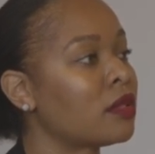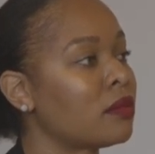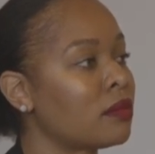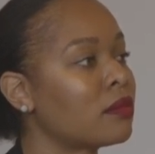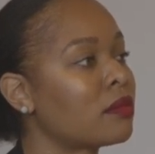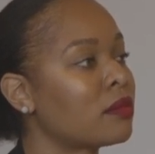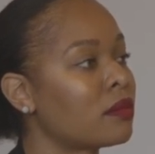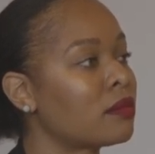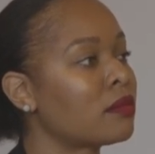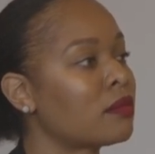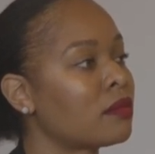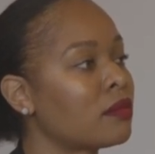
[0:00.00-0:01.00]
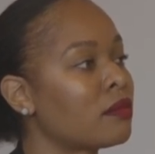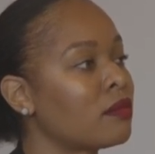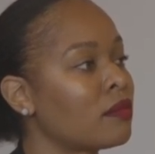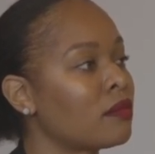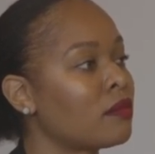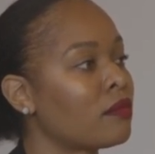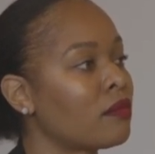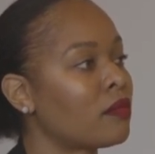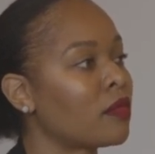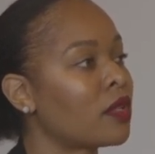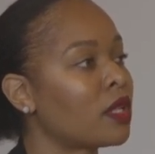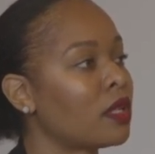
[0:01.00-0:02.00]
So it's very
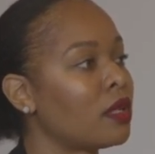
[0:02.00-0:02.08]
significant.